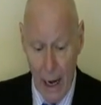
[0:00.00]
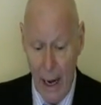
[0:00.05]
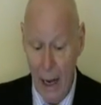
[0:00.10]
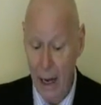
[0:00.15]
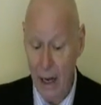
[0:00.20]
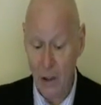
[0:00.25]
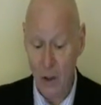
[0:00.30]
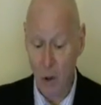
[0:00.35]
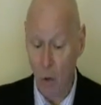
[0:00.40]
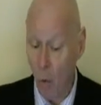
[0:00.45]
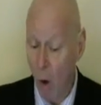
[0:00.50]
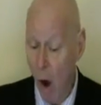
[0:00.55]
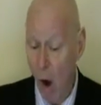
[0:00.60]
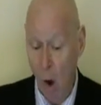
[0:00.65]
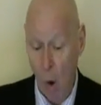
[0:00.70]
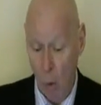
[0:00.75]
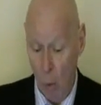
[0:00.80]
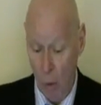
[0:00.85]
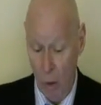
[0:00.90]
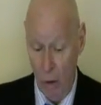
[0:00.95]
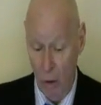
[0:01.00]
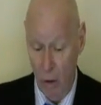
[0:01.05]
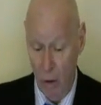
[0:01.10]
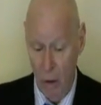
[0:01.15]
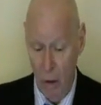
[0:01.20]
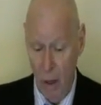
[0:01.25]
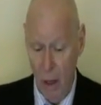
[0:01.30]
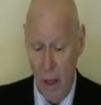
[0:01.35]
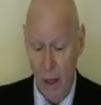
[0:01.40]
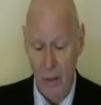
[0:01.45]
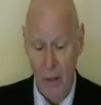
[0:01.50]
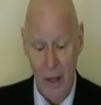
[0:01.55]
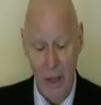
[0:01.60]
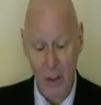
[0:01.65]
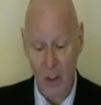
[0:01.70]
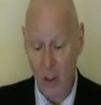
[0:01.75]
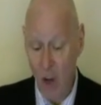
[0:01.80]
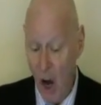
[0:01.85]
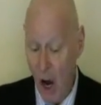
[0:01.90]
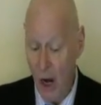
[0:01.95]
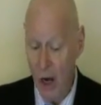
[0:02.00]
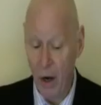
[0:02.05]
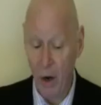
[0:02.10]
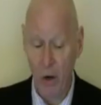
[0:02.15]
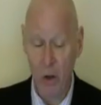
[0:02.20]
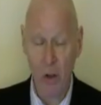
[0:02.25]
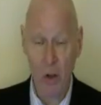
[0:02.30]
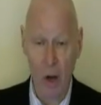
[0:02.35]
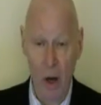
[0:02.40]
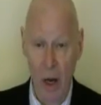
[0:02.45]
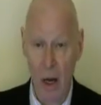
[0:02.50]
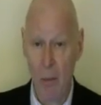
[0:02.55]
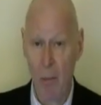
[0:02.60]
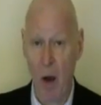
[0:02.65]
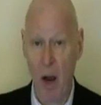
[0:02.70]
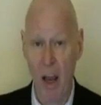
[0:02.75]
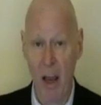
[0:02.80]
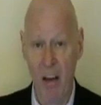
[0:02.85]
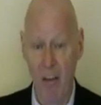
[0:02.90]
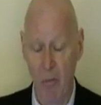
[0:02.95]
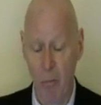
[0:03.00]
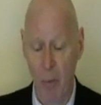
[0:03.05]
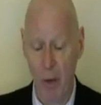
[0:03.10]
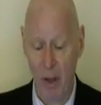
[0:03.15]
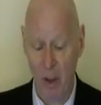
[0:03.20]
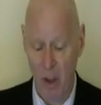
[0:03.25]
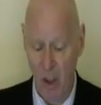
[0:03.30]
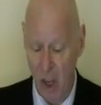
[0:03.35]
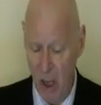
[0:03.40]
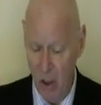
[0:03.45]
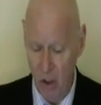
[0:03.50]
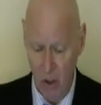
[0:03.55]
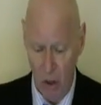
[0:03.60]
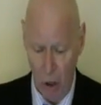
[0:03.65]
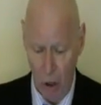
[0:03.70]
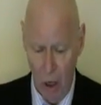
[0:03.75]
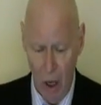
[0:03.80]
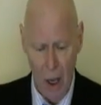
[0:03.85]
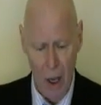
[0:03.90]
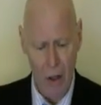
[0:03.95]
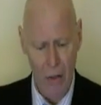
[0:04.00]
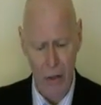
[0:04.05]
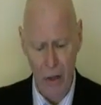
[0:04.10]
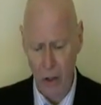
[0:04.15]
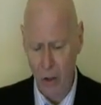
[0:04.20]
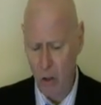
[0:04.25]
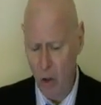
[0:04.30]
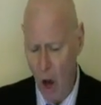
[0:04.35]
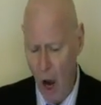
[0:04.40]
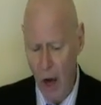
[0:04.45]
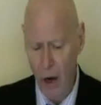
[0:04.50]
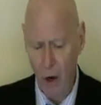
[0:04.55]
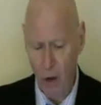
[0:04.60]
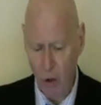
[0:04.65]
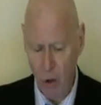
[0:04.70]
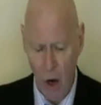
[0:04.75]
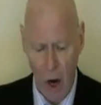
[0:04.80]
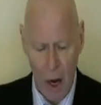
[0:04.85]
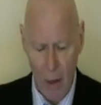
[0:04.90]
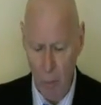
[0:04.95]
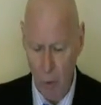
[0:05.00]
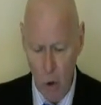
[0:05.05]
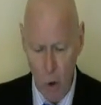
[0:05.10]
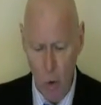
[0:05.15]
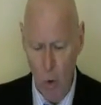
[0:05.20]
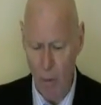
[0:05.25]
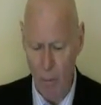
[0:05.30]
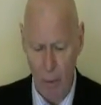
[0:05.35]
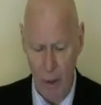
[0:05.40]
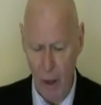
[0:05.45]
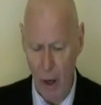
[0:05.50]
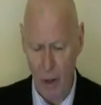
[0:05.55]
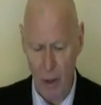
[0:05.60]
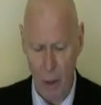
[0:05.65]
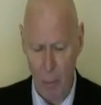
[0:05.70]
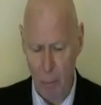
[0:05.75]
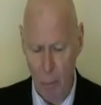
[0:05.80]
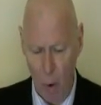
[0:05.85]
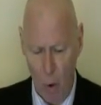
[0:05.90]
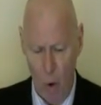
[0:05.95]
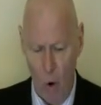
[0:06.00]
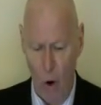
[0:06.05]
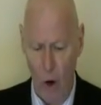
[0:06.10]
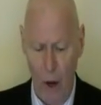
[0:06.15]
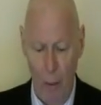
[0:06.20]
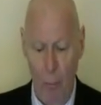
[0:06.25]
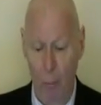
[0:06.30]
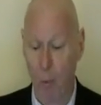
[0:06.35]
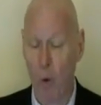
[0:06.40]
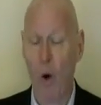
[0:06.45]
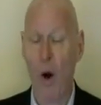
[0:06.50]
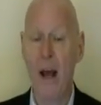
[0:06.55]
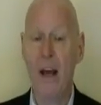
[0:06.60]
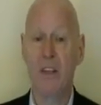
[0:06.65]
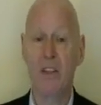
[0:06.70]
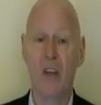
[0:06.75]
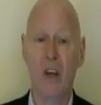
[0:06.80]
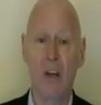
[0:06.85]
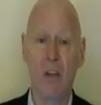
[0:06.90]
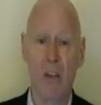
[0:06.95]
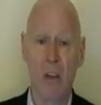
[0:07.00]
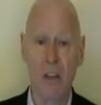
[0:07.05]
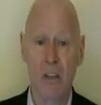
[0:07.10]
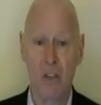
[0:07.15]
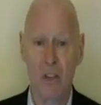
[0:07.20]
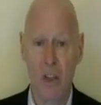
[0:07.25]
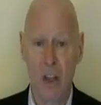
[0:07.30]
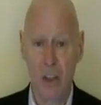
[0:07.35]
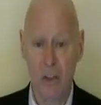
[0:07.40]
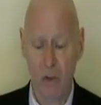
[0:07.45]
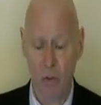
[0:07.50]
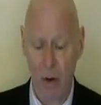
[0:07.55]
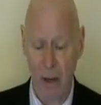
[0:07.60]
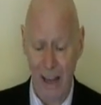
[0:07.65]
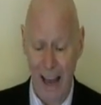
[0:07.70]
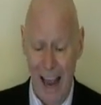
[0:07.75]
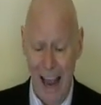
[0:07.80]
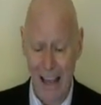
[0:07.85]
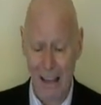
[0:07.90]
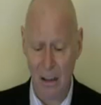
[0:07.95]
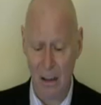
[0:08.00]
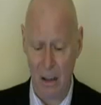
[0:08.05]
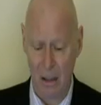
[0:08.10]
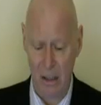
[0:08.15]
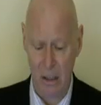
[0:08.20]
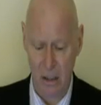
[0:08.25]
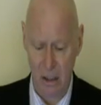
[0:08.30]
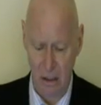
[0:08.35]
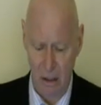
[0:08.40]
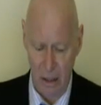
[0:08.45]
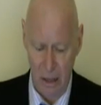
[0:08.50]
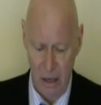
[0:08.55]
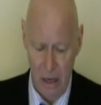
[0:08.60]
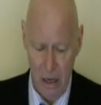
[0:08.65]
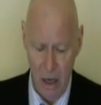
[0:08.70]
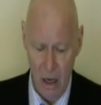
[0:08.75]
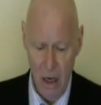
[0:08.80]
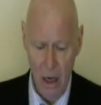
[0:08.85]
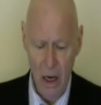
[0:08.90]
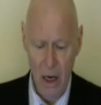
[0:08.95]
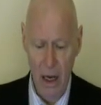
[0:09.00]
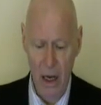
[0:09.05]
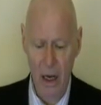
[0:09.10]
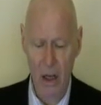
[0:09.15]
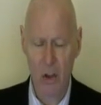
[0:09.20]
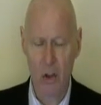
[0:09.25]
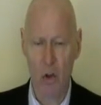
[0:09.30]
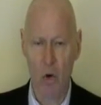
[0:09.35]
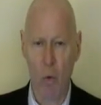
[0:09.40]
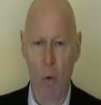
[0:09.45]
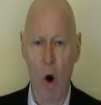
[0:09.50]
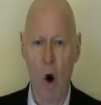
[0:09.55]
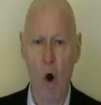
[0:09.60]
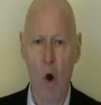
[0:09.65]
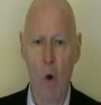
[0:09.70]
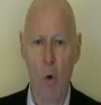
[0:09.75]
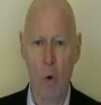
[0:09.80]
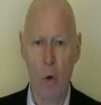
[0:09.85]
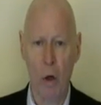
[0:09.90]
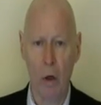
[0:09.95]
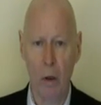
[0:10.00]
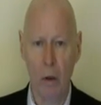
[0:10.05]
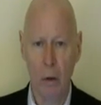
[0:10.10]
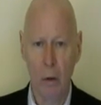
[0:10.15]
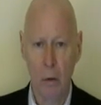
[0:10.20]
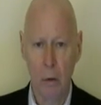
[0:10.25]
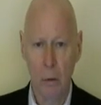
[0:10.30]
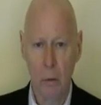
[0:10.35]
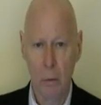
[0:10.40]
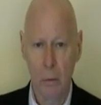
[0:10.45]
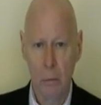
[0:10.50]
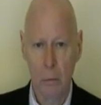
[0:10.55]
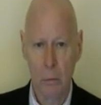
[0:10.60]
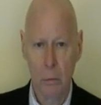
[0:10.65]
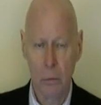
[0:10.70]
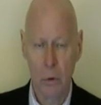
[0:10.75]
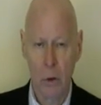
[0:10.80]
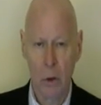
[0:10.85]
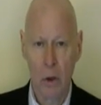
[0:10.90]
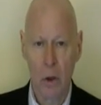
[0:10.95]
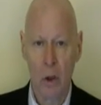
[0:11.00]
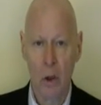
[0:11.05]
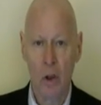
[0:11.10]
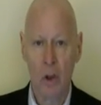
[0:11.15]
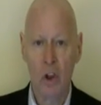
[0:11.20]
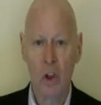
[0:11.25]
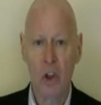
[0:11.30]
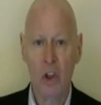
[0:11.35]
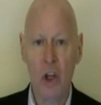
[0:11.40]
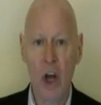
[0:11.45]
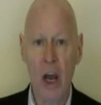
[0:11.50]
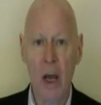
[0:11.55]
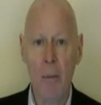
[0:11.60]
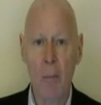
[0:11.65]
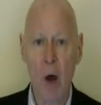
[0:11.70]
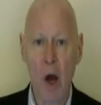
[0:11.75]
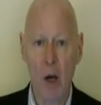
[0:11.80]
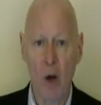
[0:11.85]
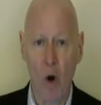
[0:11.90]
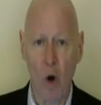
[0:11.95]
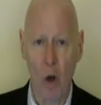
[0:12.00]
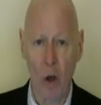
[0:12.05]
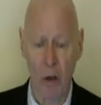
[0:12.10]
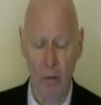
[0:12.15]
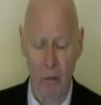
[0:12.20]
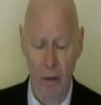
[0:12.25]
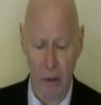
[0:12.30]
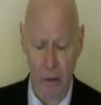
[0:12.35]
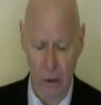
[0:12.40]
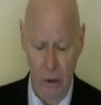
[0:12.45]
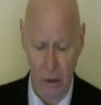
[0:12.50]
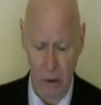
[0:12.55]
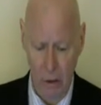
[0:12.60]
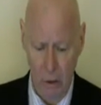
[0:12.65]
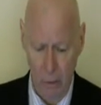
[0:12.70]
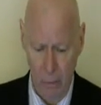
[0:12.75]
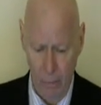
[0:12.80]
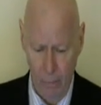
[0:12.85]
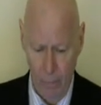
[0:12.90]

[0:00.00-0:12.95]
It has grown. The entire time I have been teaching, the entire time you have been on the board and praising this district endlessly, it has grown. Shame on all of us.